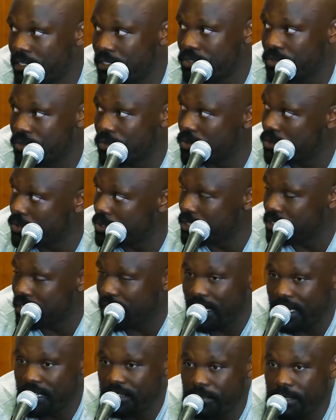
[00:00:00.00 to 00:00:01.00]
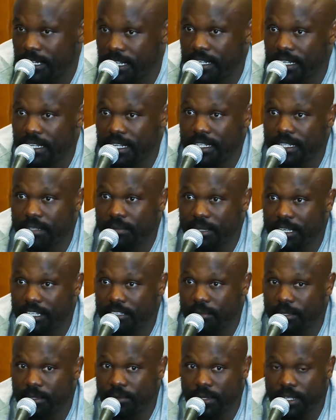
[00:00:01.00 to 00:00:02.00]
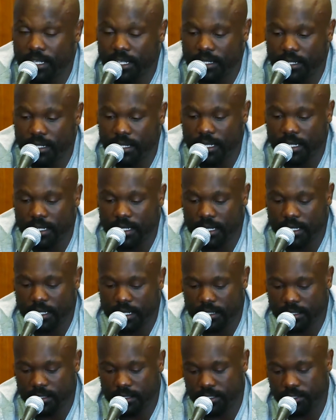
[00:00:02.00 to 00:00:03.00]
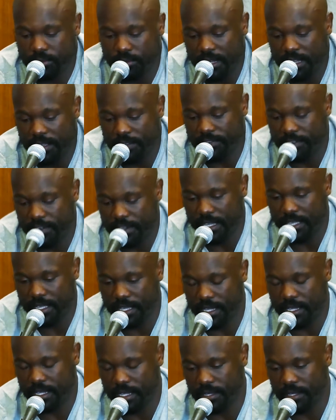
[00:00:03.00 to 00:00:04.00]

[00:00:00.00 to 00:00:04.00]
to all these guys, man, let the best man win. And to my fight,